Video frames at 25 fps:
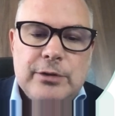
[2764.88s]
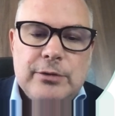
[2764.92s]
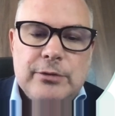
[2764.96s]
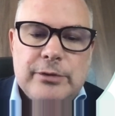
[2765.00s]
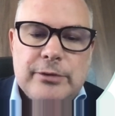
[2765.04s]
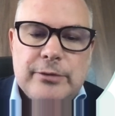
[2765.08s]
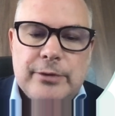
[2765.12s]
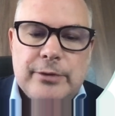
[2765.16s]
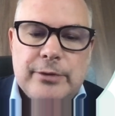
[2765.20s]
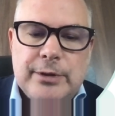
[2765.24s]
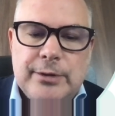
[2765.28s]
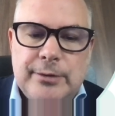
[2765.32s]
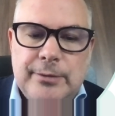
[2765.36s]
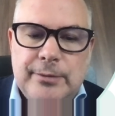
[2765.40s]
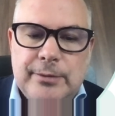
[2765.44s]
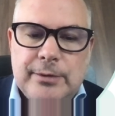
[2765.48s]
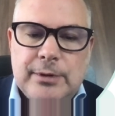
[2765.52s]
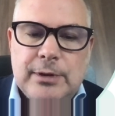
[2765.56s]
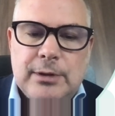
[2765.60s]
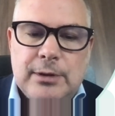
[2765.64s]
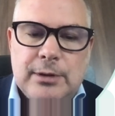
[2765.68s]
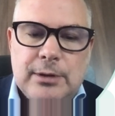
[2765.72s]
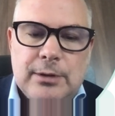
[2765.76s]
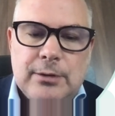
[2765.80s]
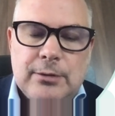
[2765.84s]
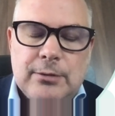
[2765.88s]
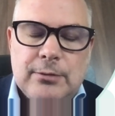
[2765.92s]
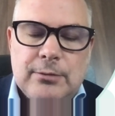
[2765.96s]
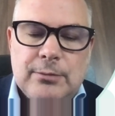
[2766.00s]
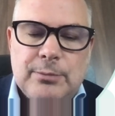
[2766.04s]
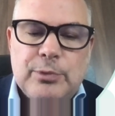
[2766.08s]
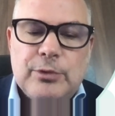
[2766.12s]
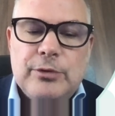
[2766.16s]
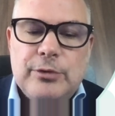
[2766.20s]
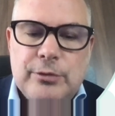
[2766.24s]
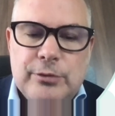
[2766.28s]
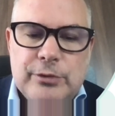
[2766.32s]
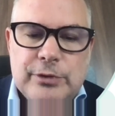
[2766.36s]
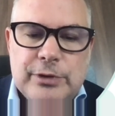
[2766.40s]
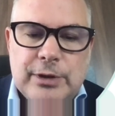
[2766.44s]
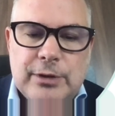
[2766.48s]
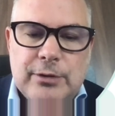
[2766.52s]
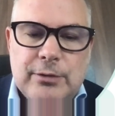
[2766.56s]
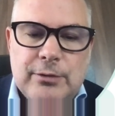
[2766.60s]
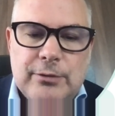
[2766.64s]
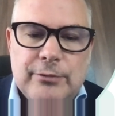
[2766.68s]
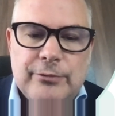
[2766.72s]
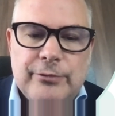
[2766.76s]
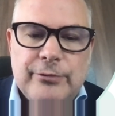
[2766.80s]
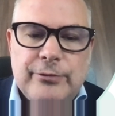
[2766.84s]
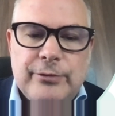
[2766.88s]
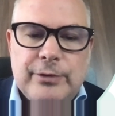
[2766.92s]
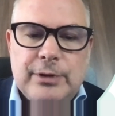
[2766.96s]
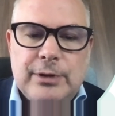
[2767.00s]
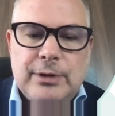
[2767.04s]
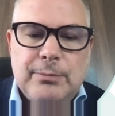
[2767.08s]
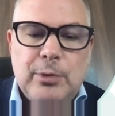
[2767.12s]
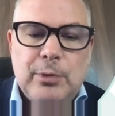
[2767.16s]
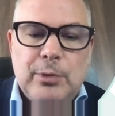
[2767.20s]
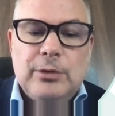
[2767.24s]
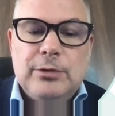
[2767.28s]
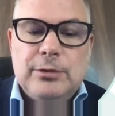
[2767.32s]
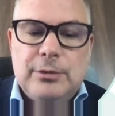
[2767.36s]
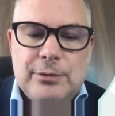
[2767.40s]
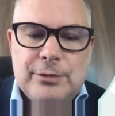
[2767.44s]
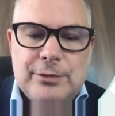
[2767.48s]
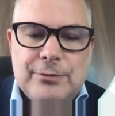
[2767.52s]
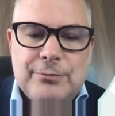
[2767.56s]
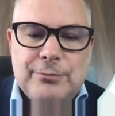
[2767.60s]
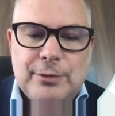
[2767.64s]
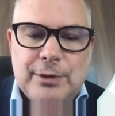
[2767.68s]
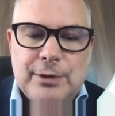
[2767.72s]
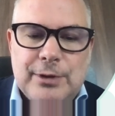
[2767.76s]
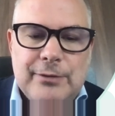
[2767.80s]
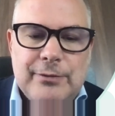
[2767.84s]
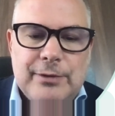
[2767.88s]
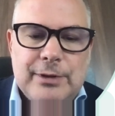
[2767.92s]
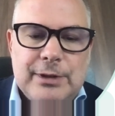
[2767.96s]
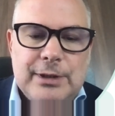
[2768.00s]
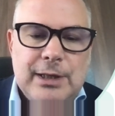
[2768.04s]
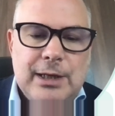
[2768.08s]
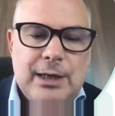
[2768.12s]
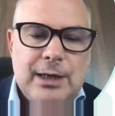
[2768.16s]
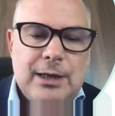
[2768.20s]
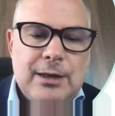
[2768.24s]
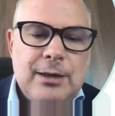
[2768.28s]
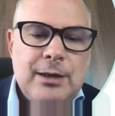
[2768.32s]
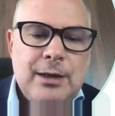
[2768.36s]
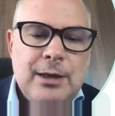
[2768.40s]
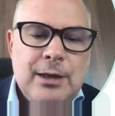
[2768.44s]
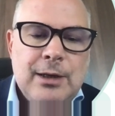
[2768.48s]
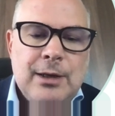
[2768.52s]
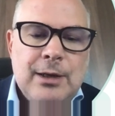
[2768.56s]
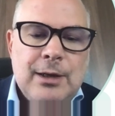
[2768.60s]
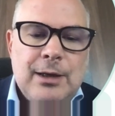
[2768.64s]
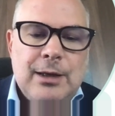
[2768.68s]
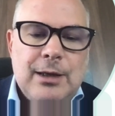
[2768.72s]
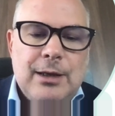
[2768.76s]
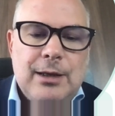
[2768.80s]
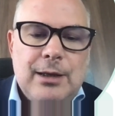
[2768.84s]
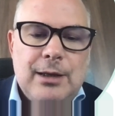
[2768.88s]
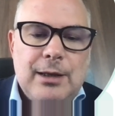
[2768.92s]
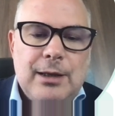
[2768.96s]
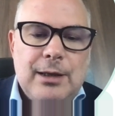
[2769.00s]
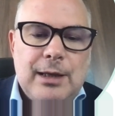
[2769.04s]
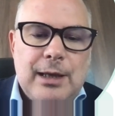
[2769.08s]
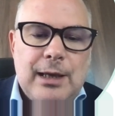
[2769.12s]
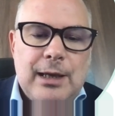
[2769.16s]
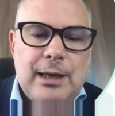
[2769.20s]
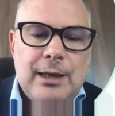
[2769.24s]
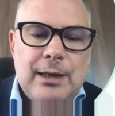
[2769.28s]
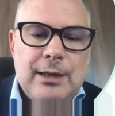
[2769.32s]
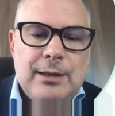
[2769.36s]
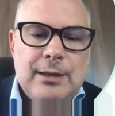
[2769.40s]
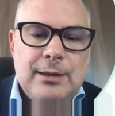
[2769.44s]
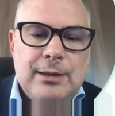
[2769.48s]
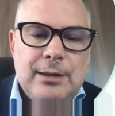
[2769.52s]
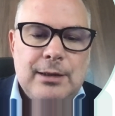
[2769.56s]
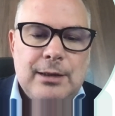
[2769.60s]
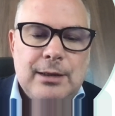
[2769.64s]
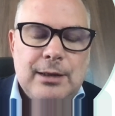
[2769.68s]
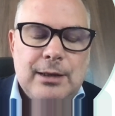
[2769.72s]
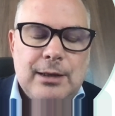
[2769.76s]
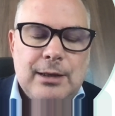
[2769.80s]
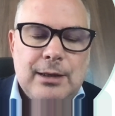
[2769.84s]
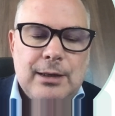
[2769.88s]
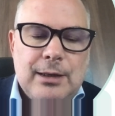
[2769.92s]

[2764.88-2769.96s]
industry, or producer of bottles, whatever they are, and